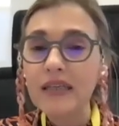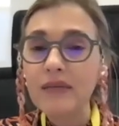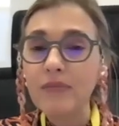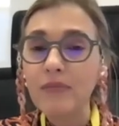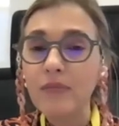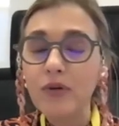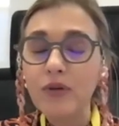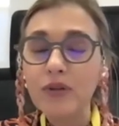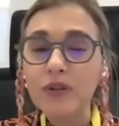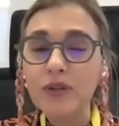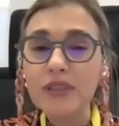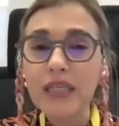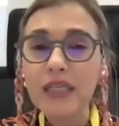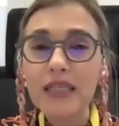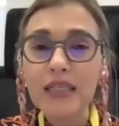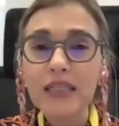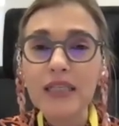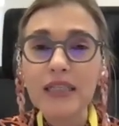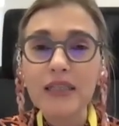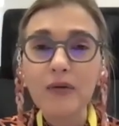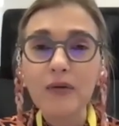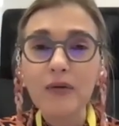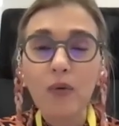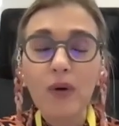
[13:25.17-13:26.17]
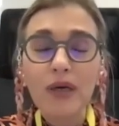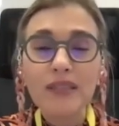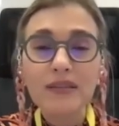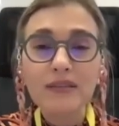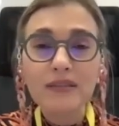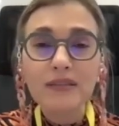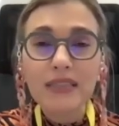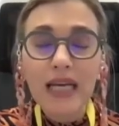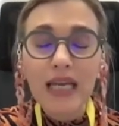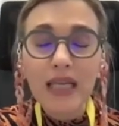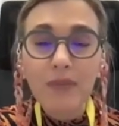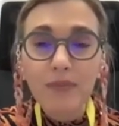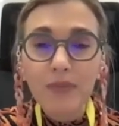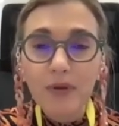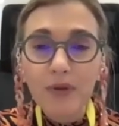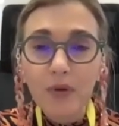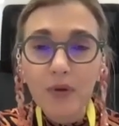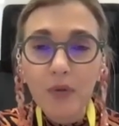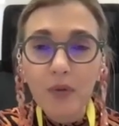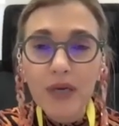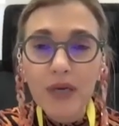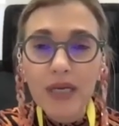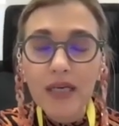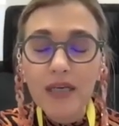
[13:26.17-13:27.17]
more than one time per
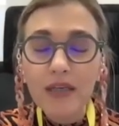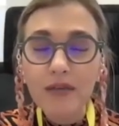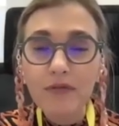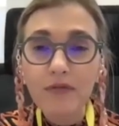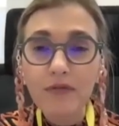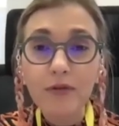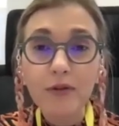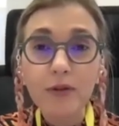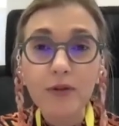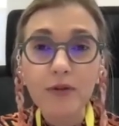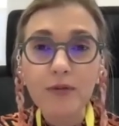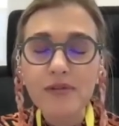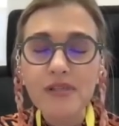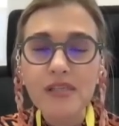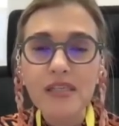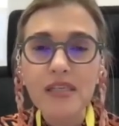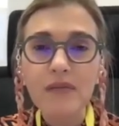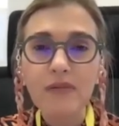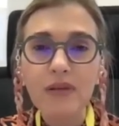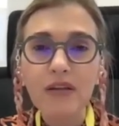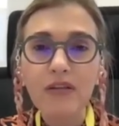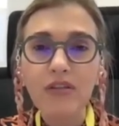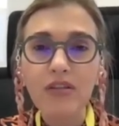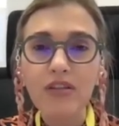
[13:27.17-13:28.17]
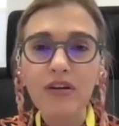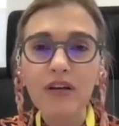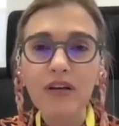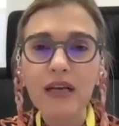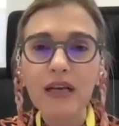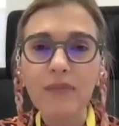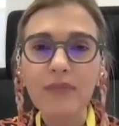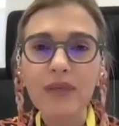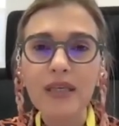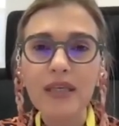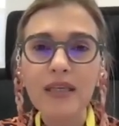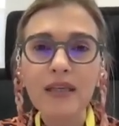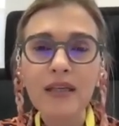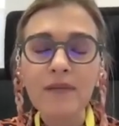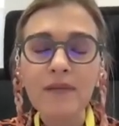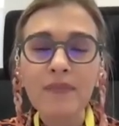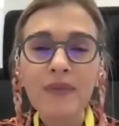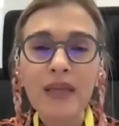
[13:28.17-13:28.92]
week for receiving therapy.